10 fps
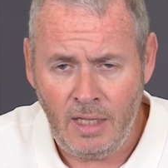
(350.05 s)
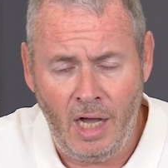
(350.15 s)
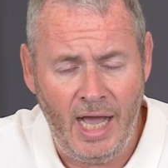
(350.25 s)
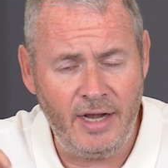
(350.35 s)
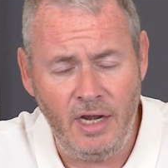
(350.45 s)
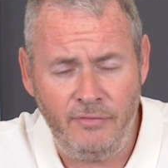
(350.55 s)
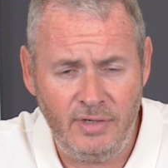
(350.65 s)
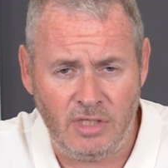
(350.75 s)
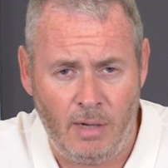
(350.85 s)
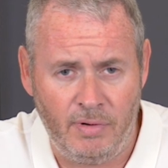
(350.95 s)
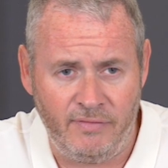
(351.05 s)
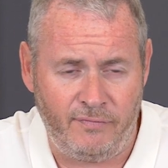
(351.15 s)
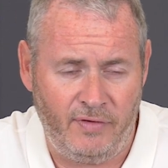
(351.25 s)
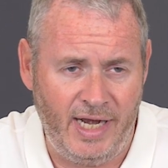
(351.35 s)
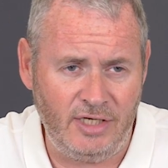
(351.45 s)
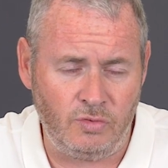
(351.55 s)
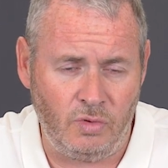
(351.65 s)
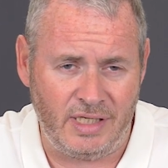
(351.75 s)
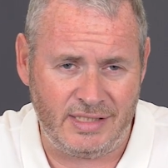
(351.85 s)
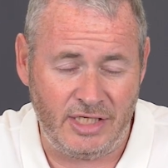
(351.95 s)
I had another example of a financial
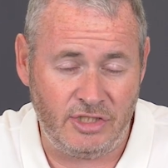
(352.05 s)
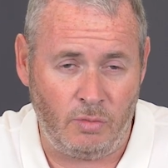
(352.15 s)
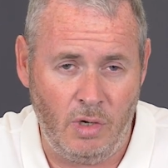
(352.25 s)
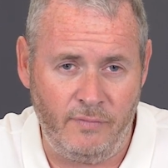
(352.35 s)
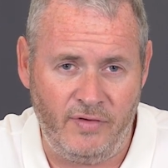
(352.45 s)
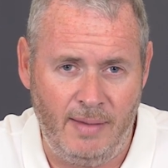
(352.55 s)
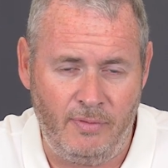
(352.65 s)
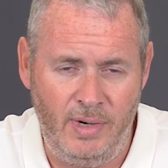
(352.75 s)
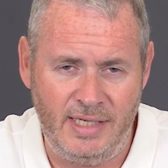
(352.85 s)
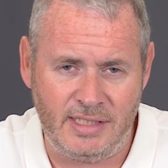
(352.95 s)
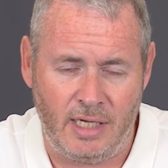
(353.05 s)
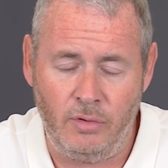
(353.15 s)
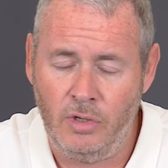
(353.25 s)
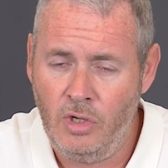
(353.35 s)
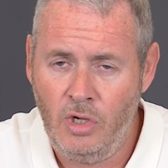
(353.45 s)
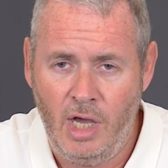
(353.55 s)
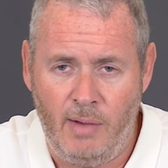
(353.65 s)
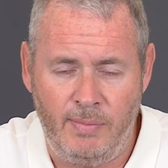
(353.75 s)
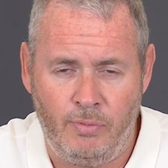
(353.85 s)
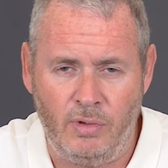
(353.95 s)
organization I worked with a couple of weeks ago,
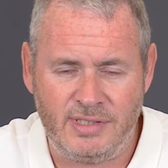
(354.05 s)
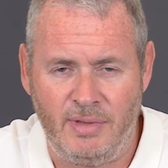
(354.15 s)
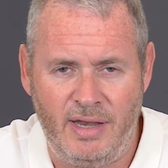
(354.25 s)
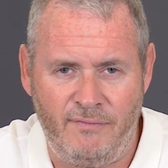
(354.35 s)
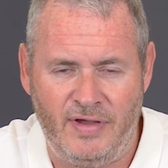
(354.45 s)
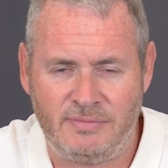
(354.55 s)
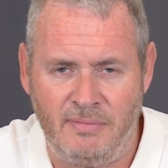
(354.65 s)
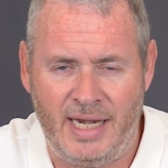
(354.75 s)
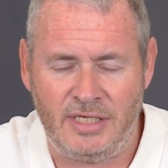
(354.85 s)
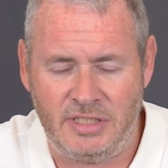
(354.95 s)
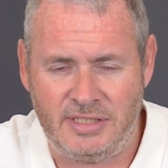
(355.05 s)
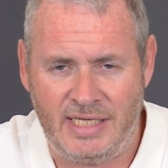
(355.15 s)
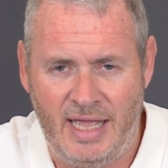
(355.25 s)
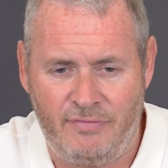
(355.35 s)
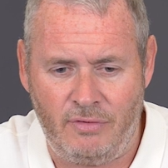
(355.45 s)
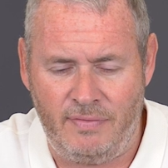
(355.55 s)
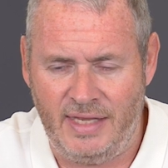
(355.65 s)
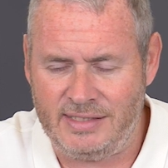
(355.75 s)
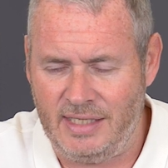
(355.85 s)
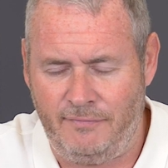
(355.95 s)
and we brought some of their investment managers together, and
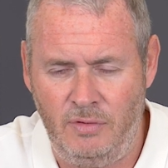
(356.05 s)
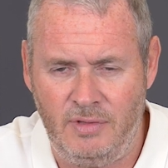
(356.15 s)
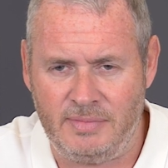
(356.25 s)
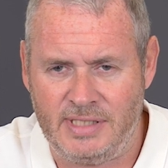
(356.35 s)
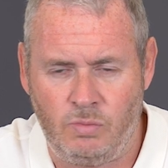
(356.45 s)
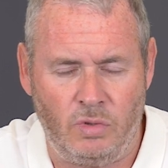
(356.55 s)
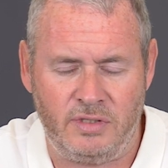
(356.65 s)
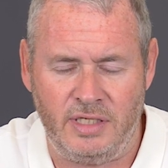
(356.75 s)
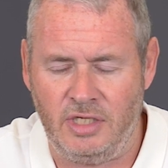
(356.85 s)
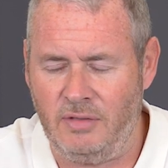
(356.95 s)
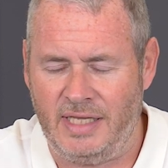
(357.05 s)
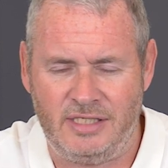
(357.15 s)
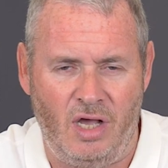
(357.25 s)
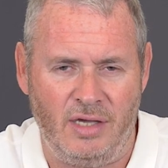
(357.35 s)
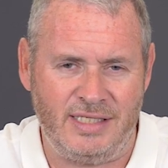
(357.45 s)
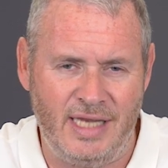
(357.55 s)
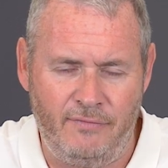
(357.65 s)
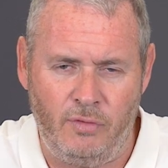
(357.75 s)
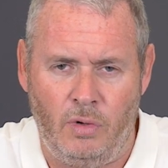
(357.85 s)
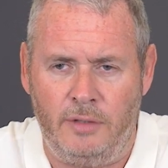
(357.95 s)
a few of them said, what do they do? And they targeted
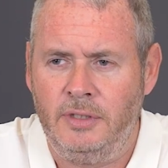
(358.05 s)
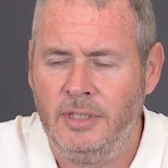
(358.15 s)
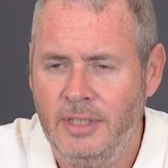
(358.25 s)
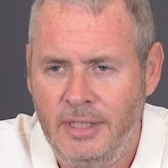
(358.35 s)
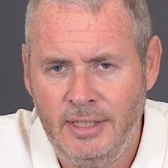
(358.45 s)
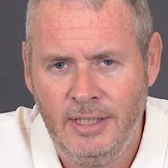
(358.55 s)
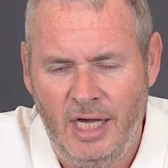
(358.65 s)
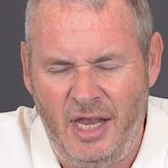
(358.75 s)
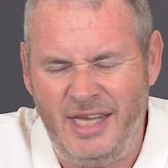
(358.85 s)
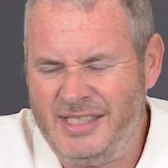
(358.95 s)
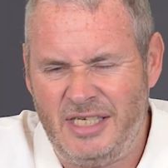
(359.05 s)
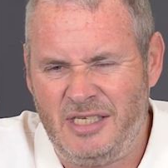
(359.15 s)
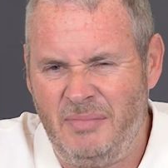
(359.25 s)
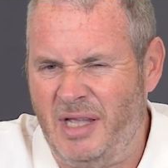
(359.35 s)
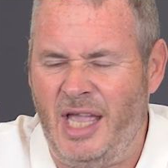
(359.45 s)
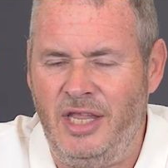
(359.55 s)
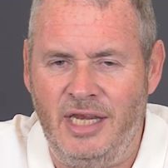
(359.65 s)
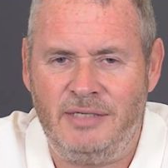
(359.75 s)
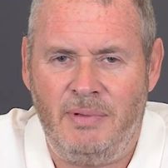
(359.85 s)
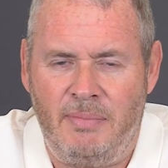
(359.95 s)
everyone. And I said to them, okay, you
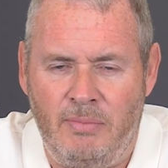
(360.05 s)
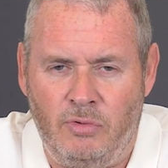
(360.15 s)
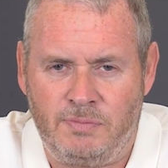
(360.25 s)
need to be a bit more